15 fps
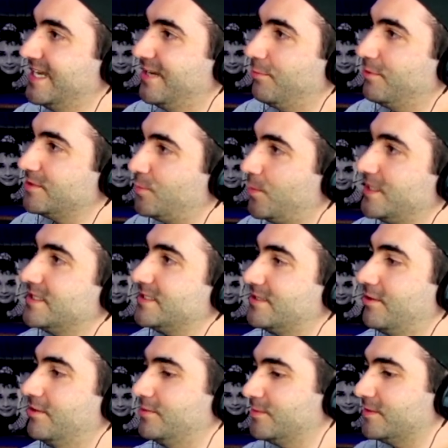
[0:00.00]
Whereas Winter
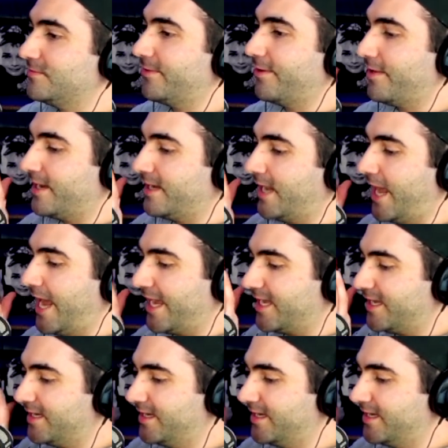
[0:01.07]
Soldier was very like